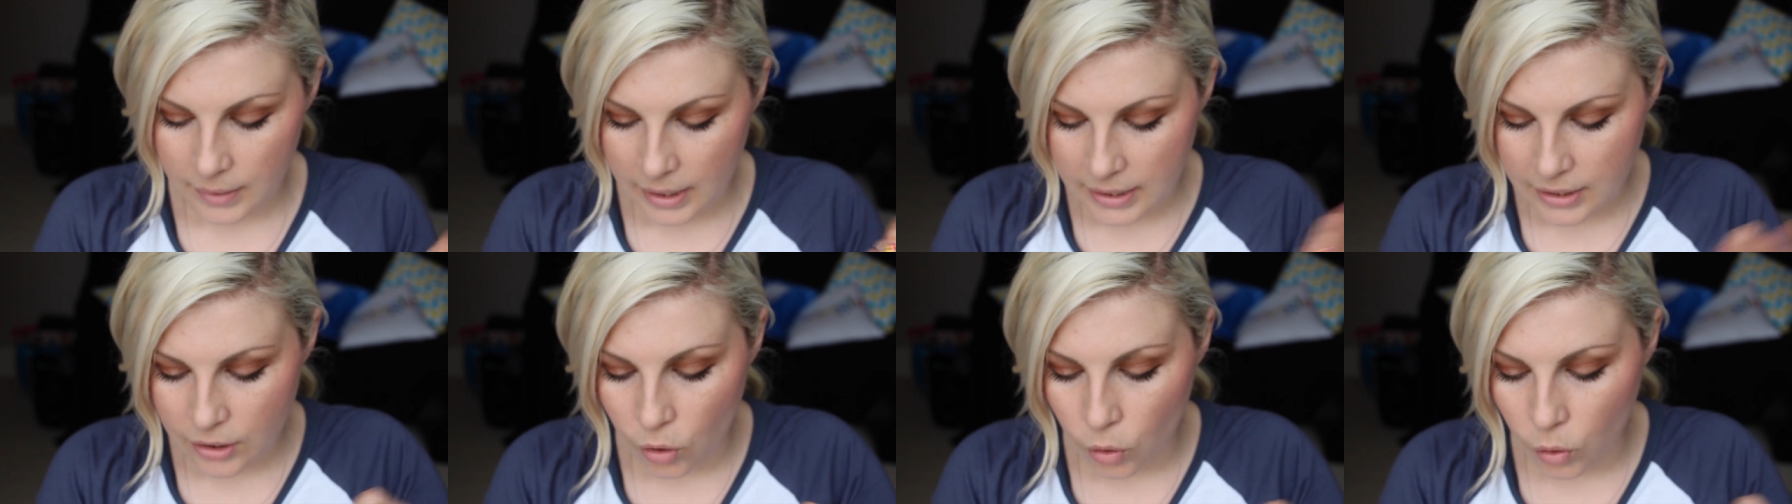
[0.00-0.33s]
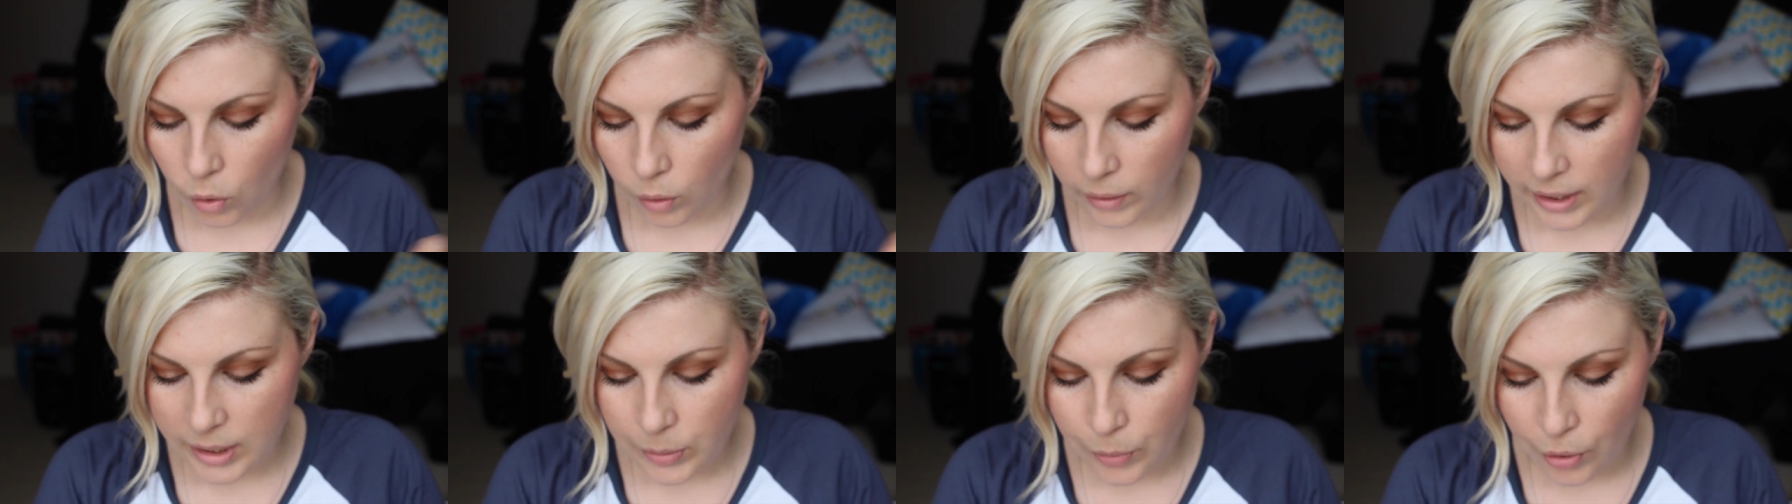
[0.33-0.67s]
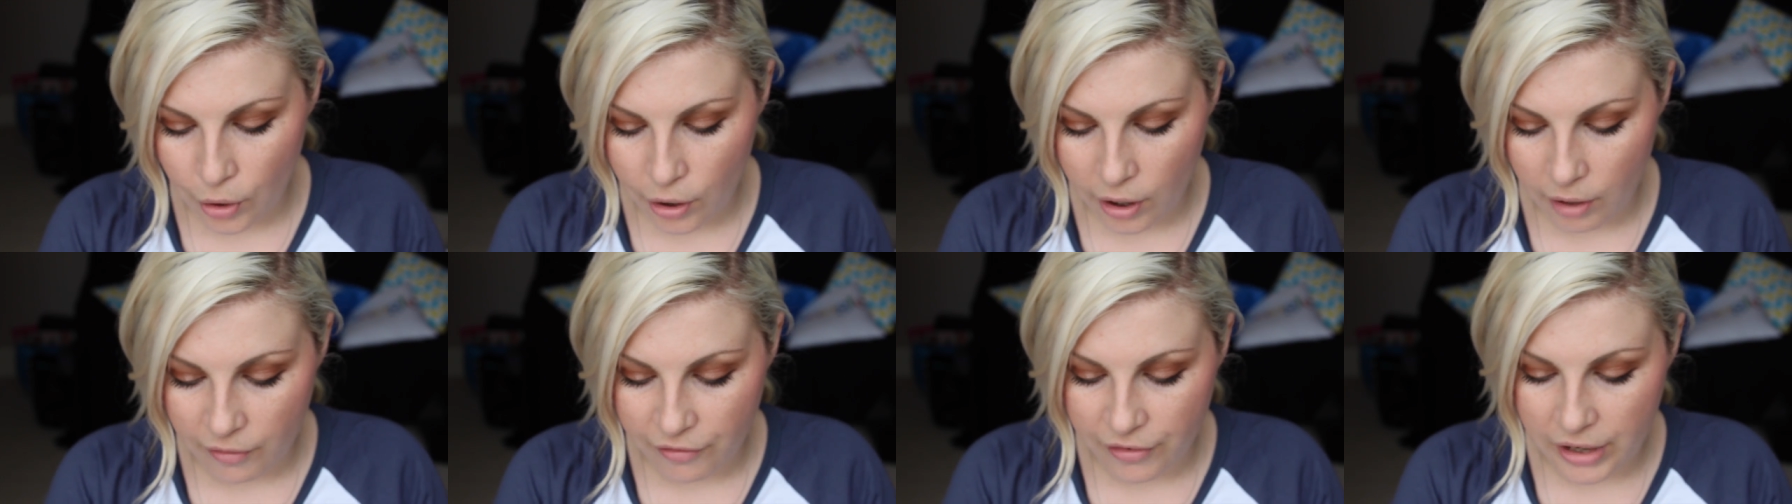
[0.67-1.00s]
It's cool, it's
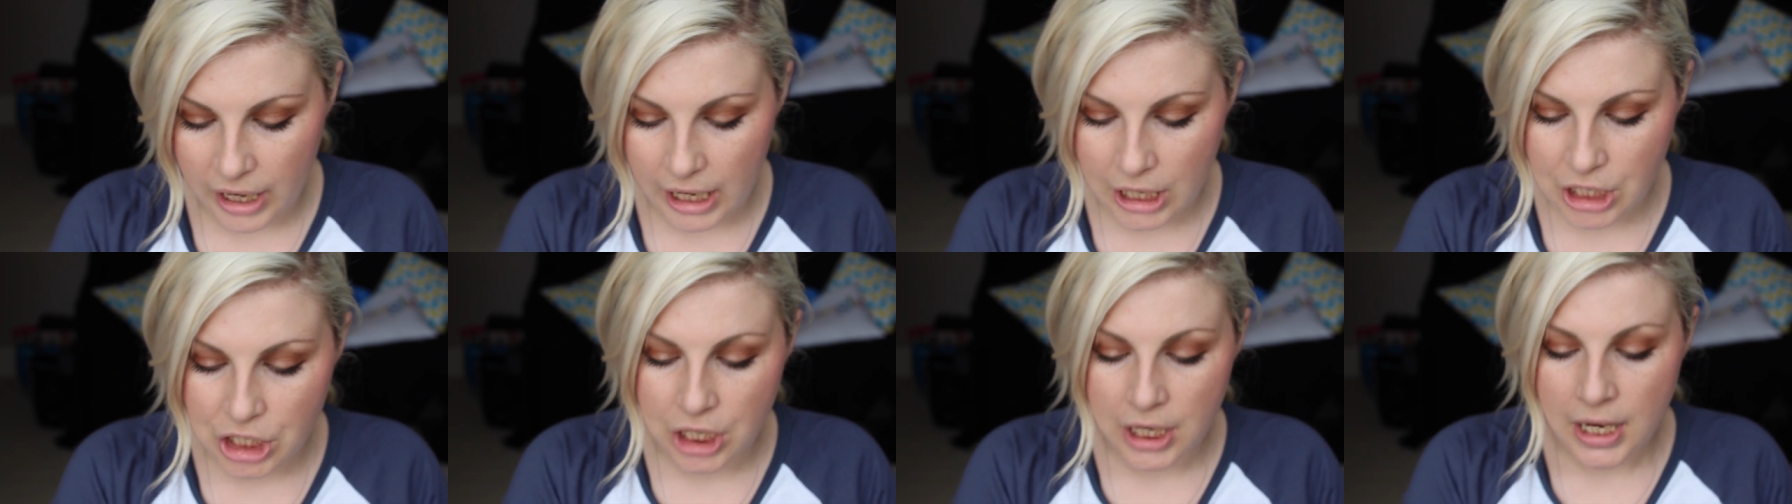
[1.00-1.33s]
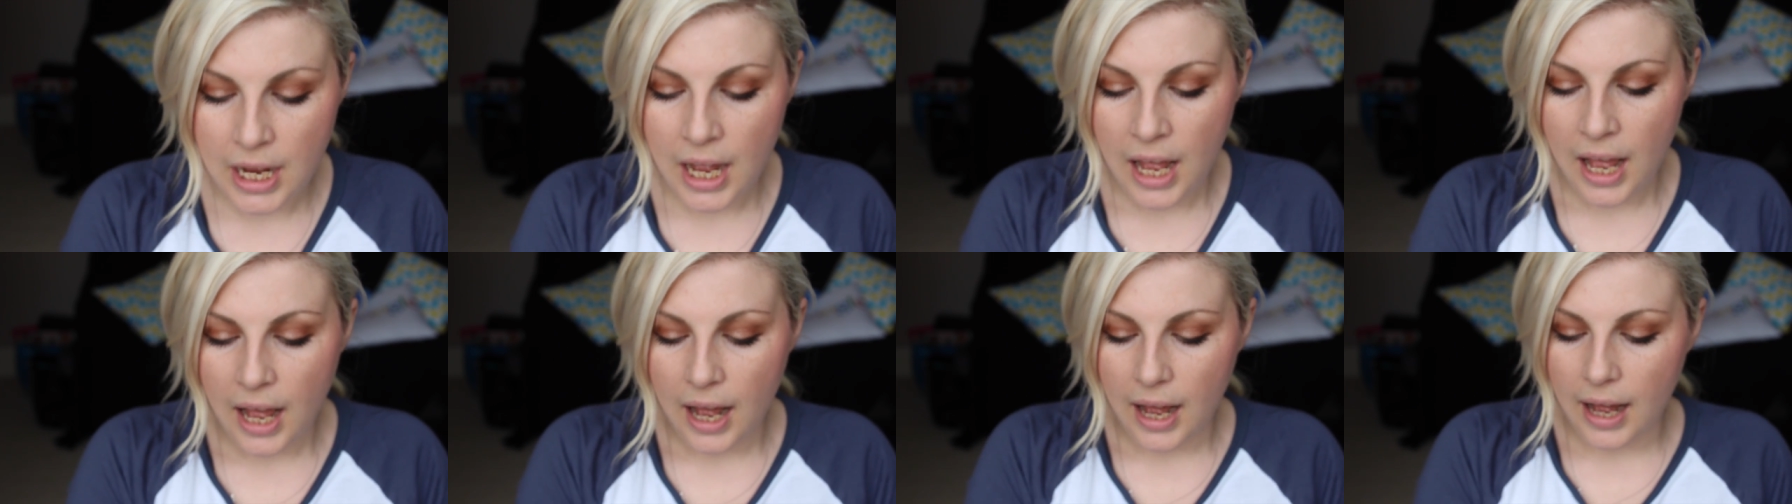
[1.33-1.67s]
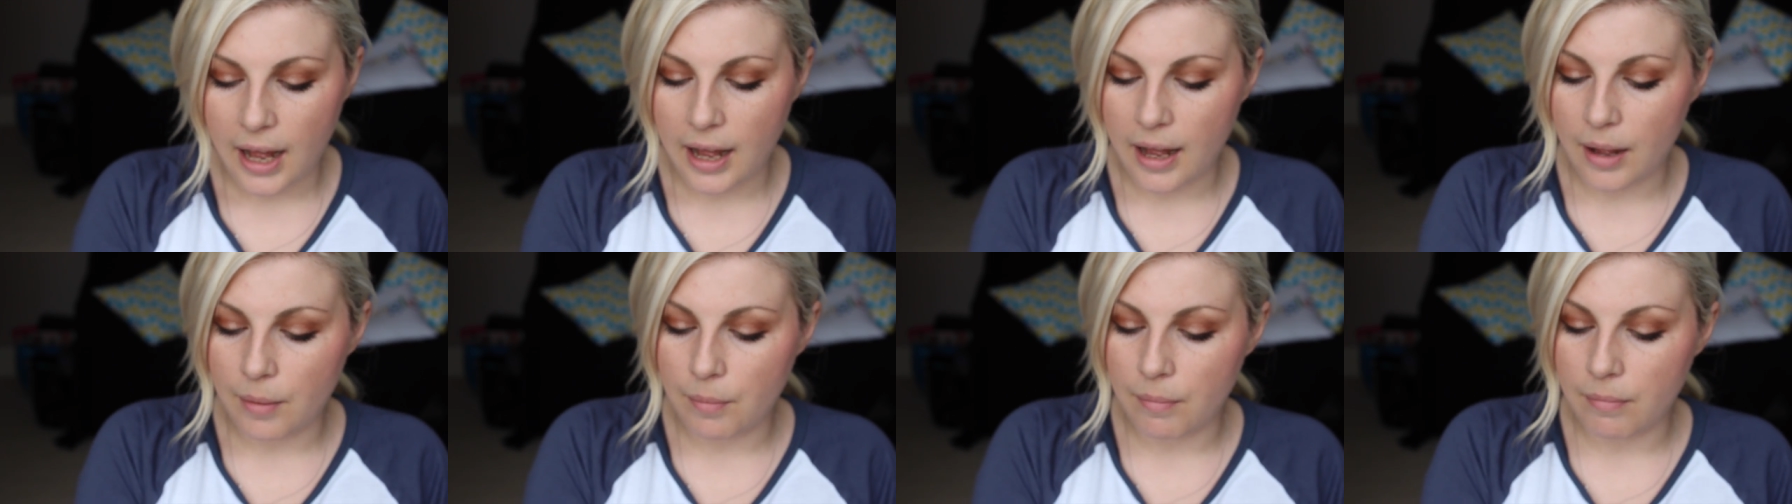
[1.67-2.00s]
program finished.
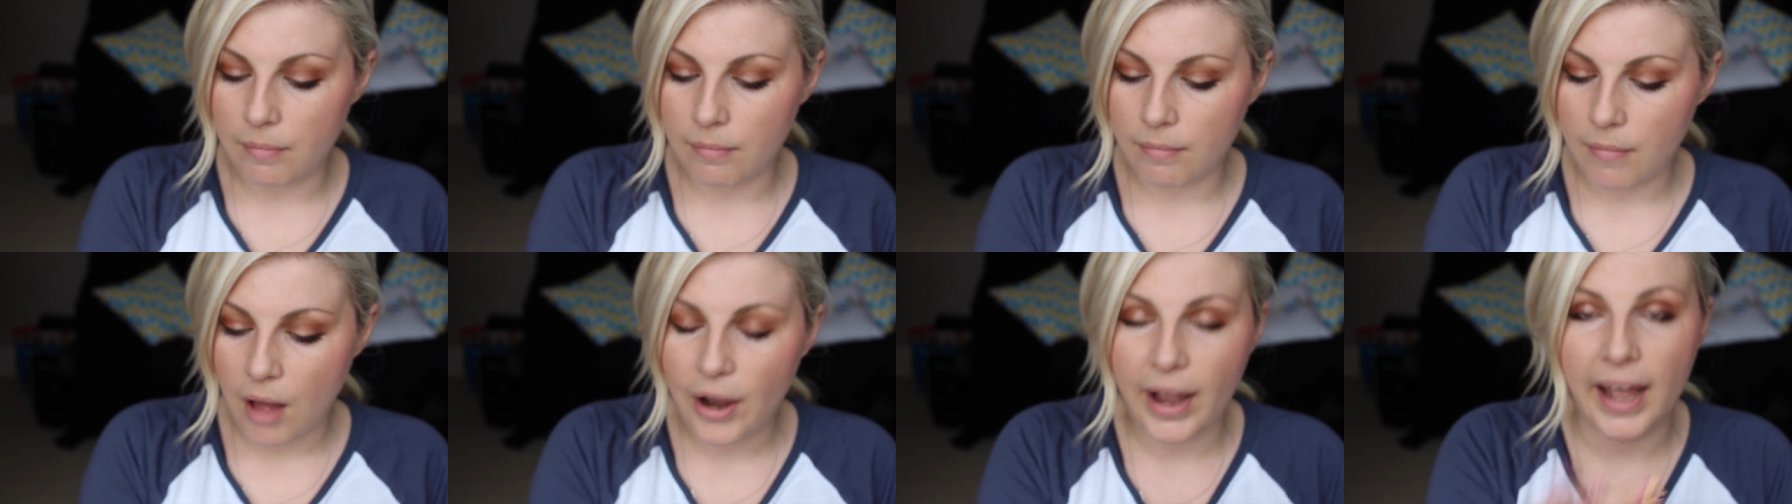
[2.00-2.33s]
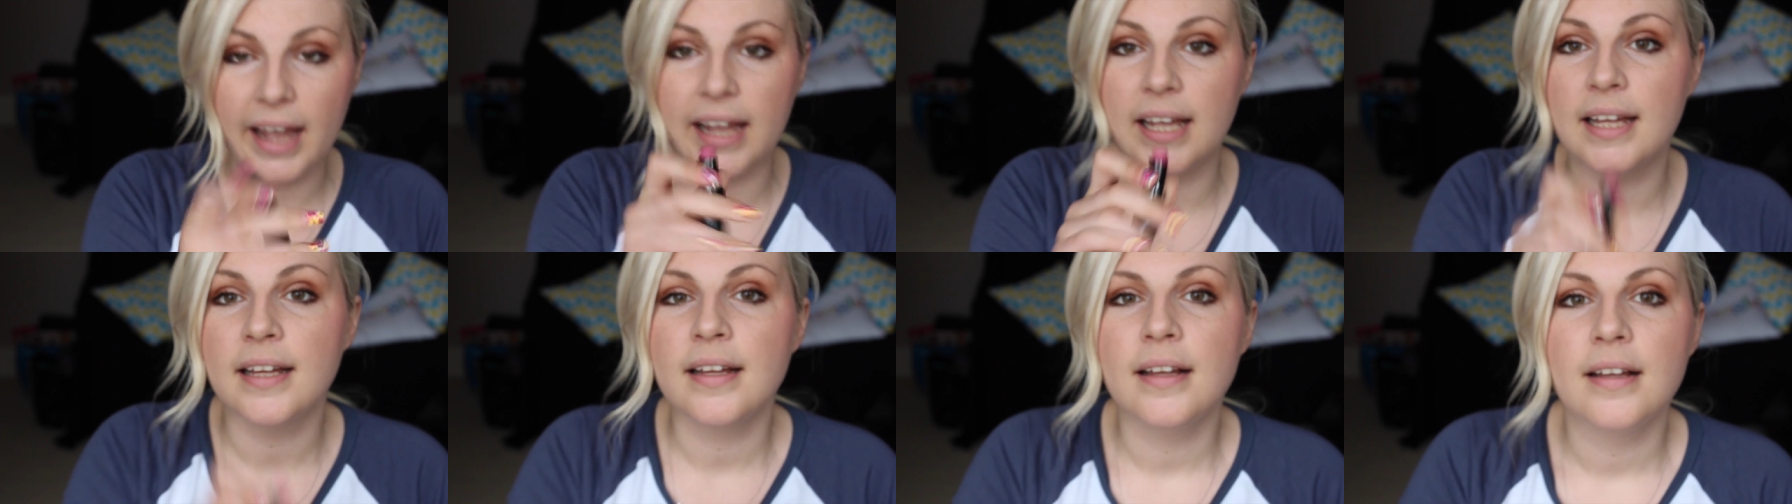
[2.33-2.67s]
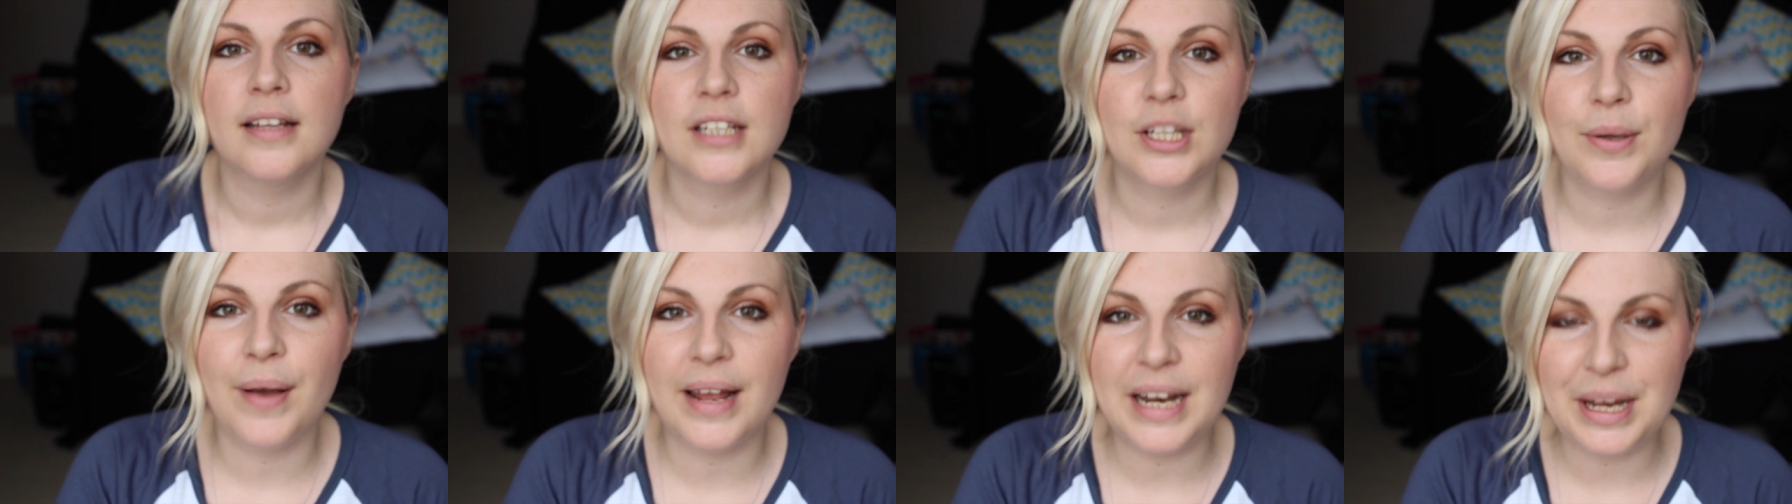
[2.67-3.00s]
Um, okay, so